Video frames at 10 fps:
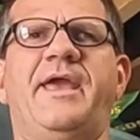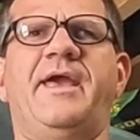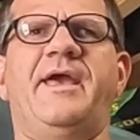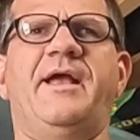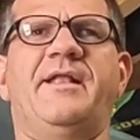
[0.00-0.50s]

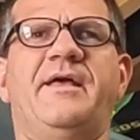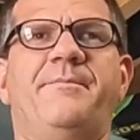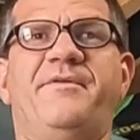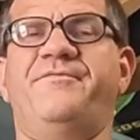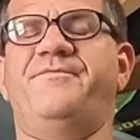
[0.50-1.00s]
and
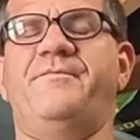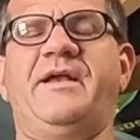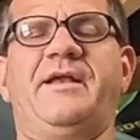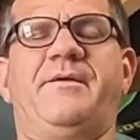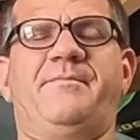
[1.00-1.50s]
I've been
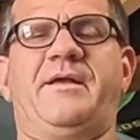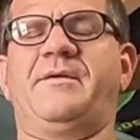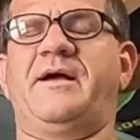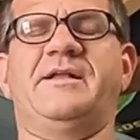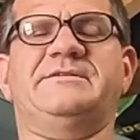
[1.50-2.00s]

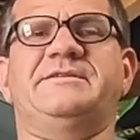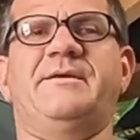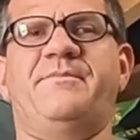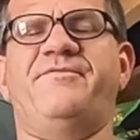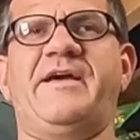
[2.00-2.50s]

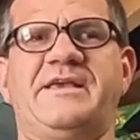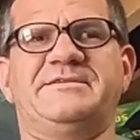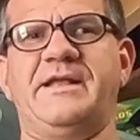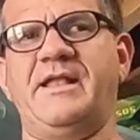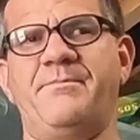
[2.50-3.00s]

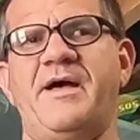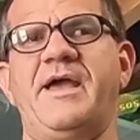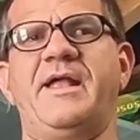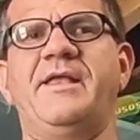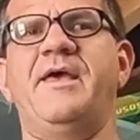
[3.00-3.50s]
fascinated by it.